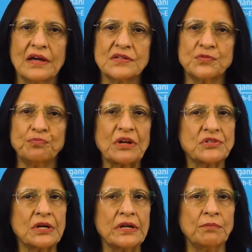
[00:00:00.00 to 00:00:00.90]

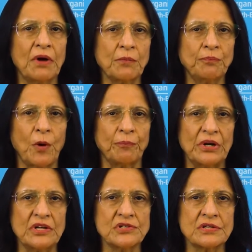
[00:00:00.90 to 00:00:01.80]
especially among
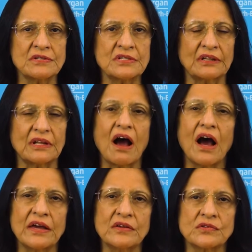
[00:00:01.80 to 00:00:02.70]
populations at
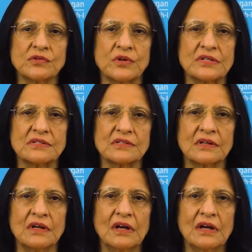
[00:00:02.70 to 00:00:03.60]
highest
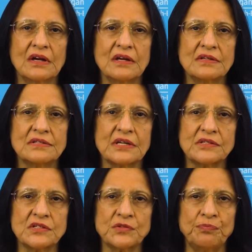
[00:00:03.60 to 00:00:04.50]
risk,
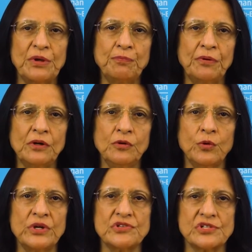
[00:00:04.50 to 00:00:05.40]
such as people
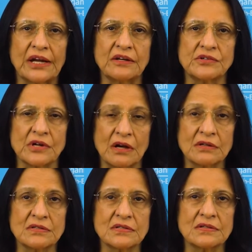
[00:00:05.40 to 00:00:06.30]
who inject
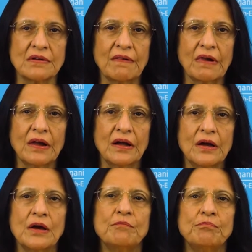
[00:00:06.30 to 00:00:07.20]
drugs,
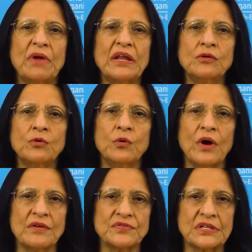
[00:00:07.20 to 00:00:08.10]
men who
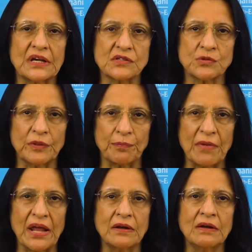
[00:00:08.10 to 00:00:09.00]
have sex with
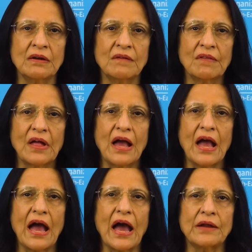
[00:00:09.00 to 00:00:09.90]
men,
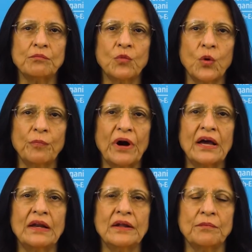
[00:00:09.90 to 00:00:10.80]
and
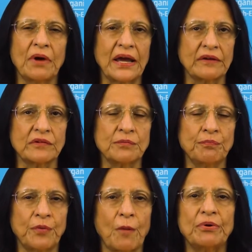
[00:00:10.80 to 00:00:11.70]
mobile and
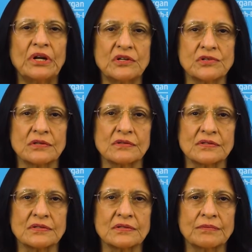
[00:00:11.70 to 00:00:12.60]
migrant
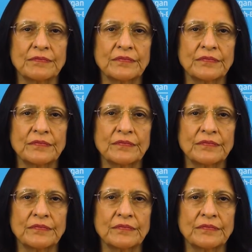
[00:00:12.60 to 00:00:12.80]
populations.